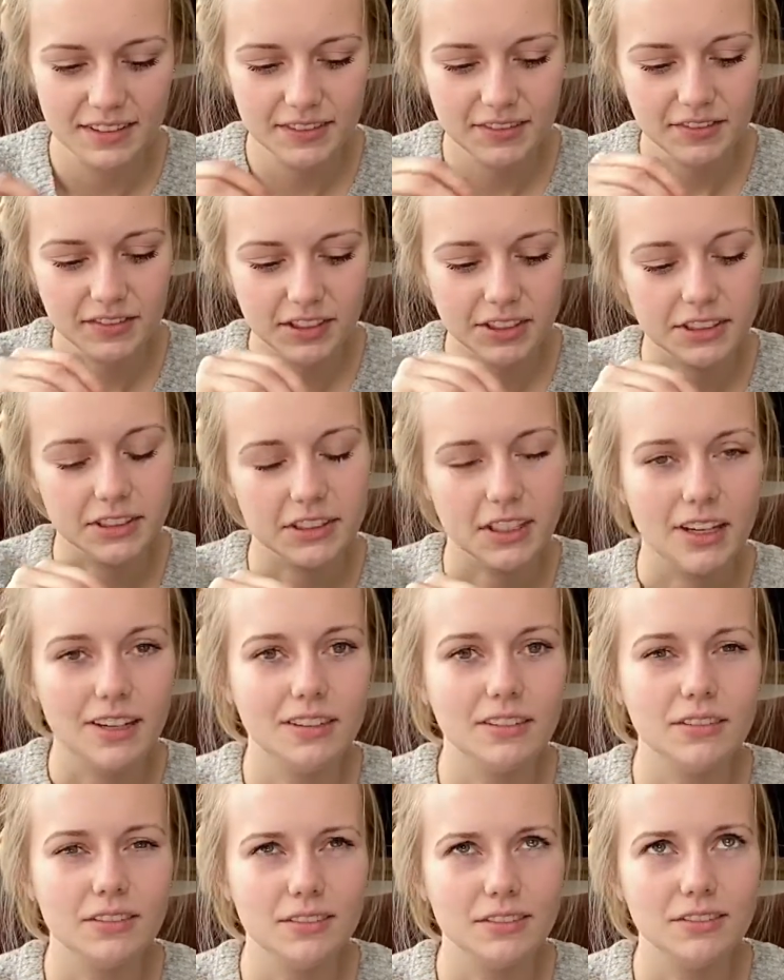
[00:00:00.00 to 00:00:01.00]
Or not,
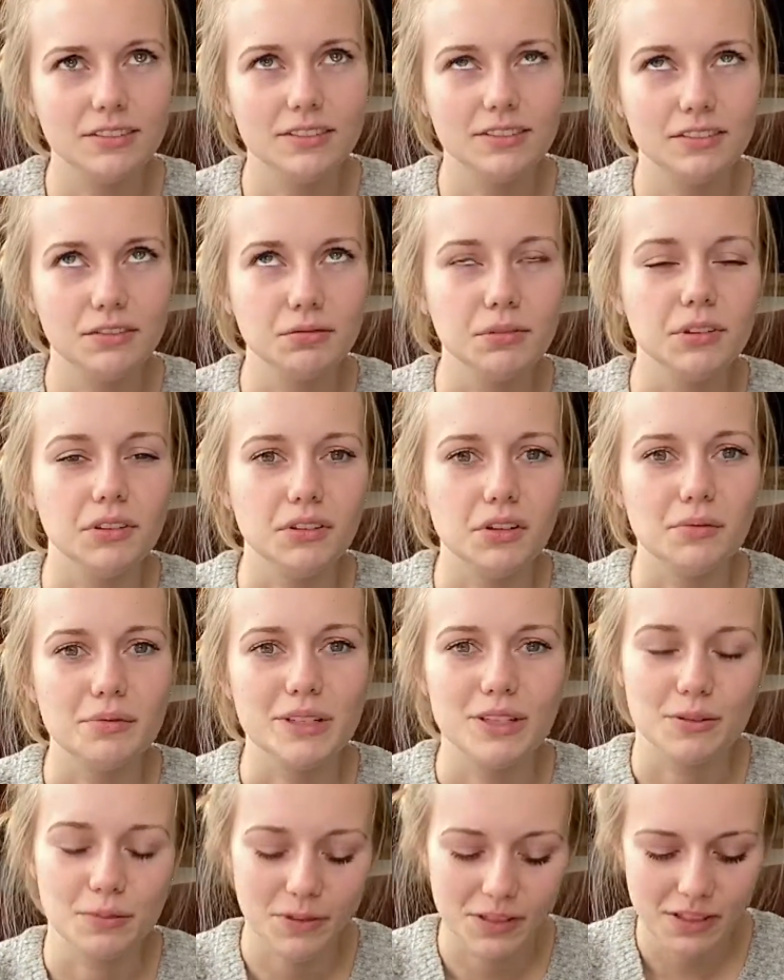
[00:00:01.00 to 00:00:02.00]
Fruit Loops.
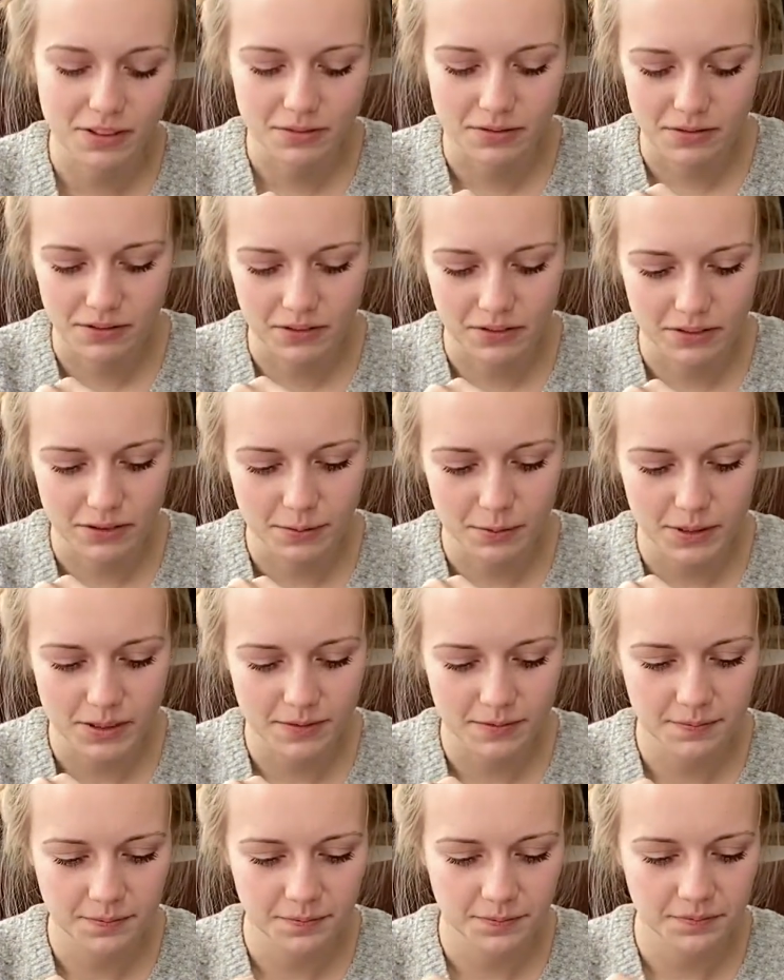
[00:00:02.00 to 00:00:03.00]
It smells like Fruit Loops.
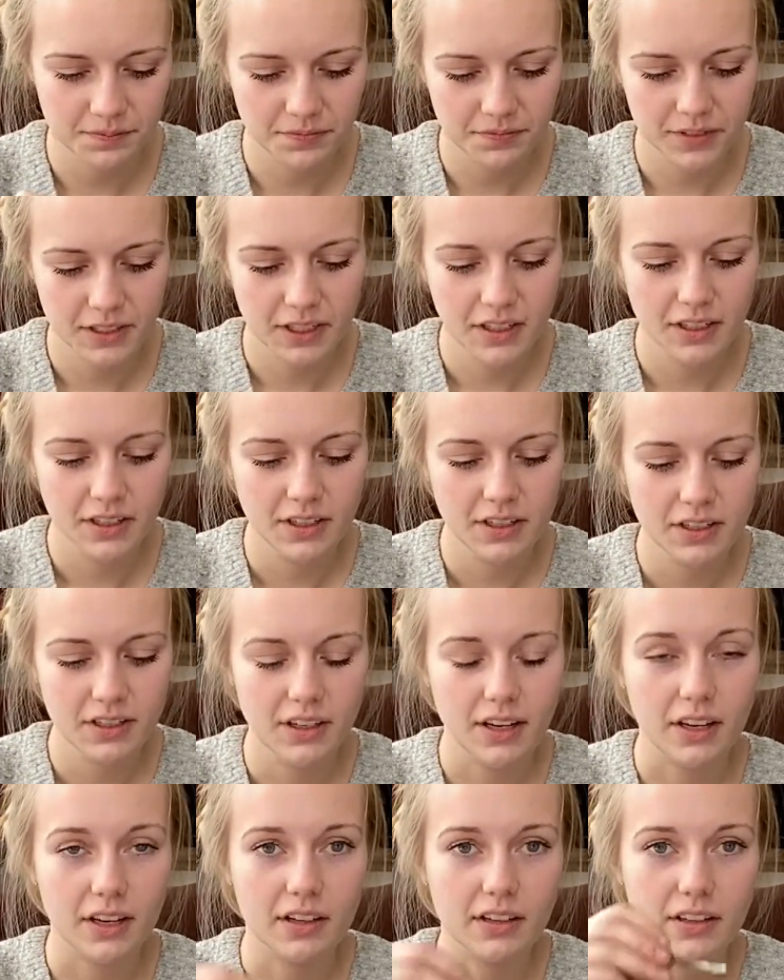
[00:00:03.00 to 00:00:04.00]

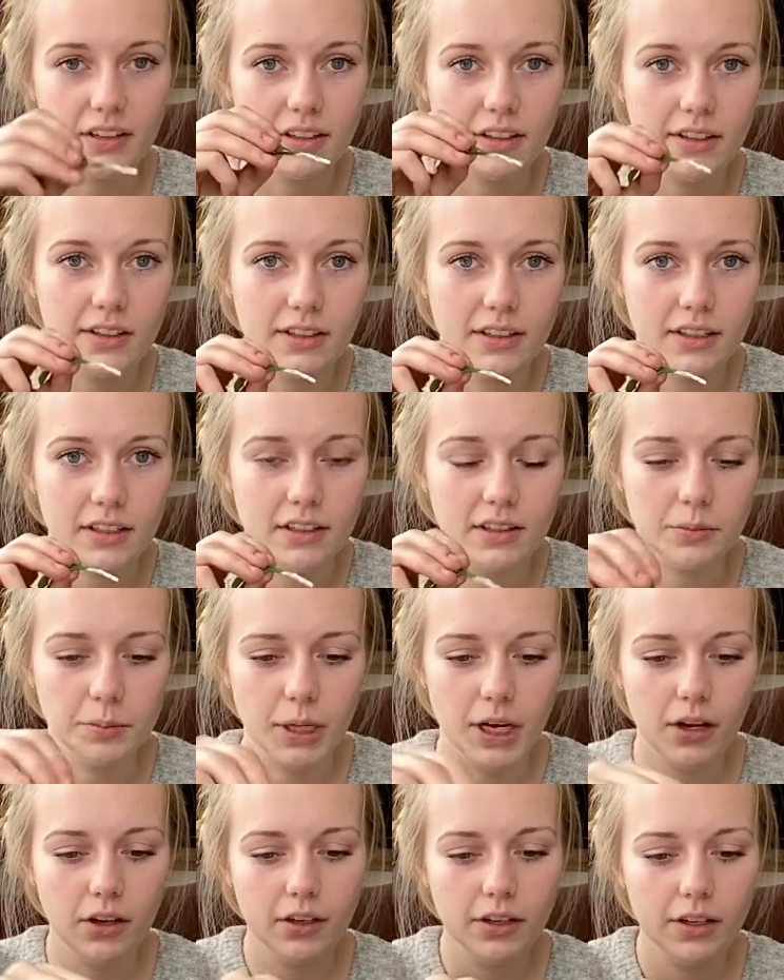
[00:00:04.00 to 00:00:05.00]
Okay, in the
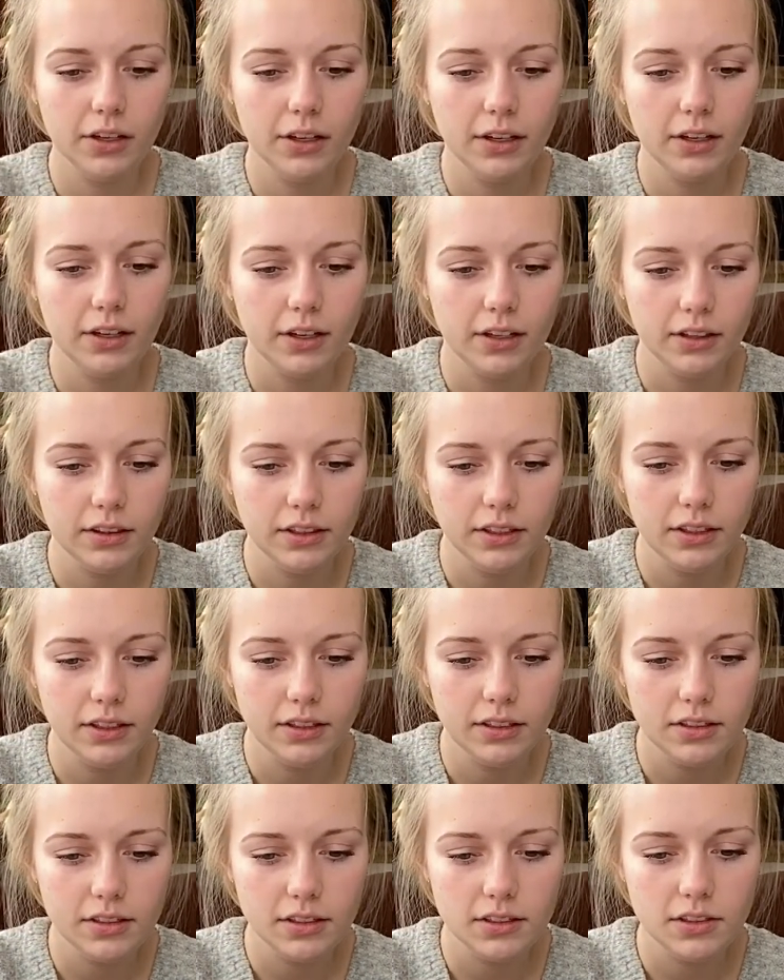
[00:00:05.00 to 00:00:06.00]
powder and then
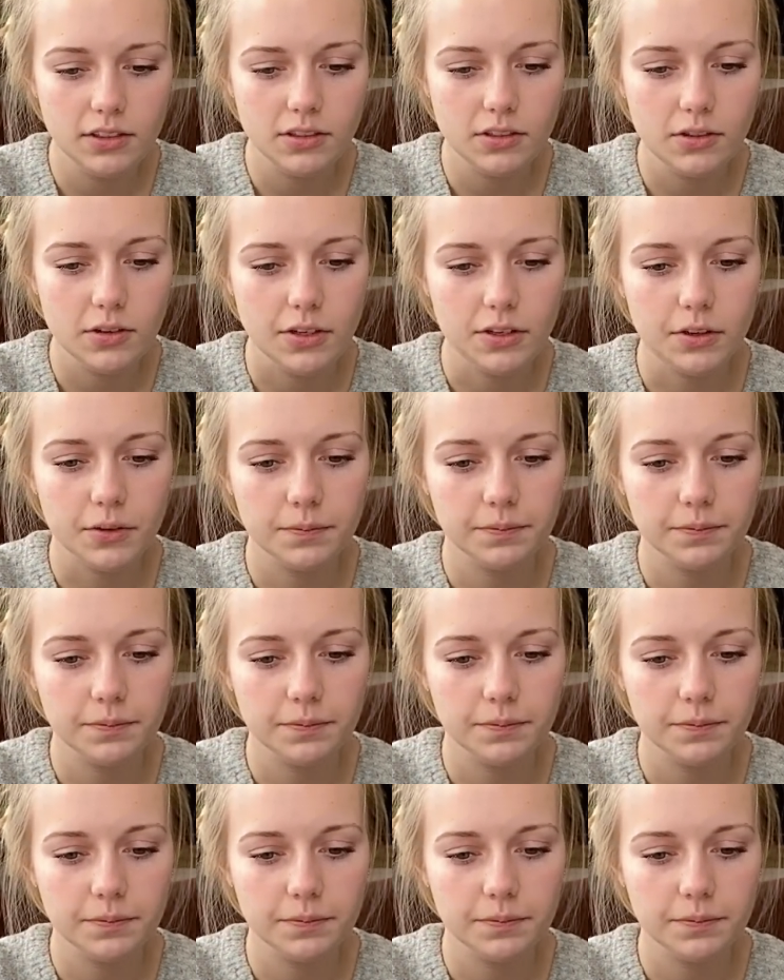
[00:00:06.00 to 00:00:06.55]
into the soil.